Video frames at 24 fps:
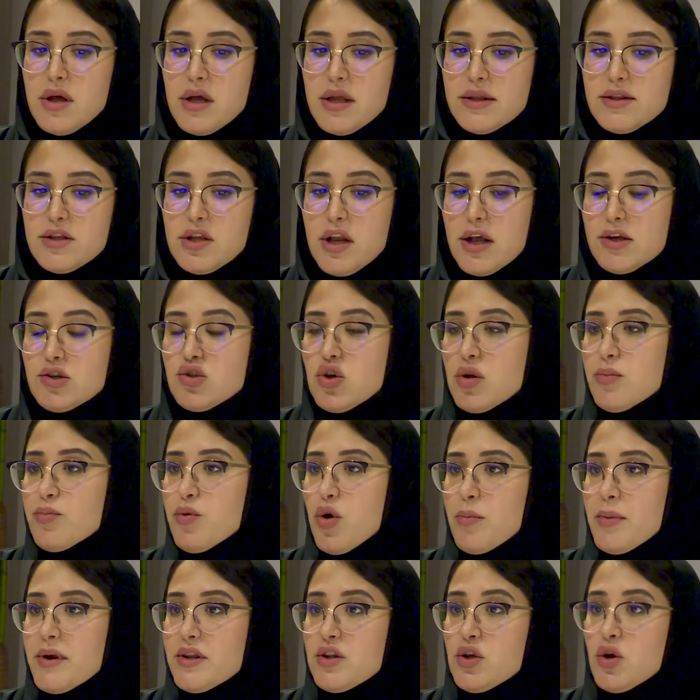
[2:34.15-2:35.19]
intellectual
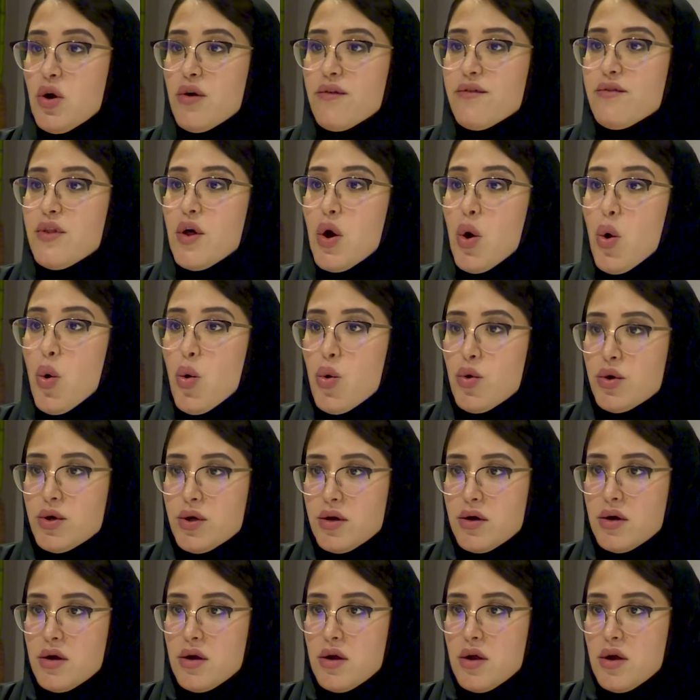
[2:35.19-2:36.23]
property of the
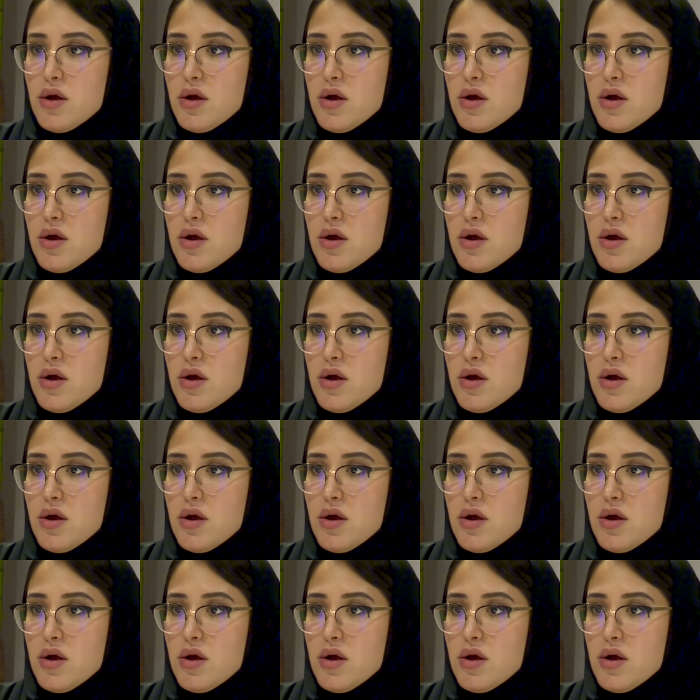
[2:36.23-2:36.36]
owner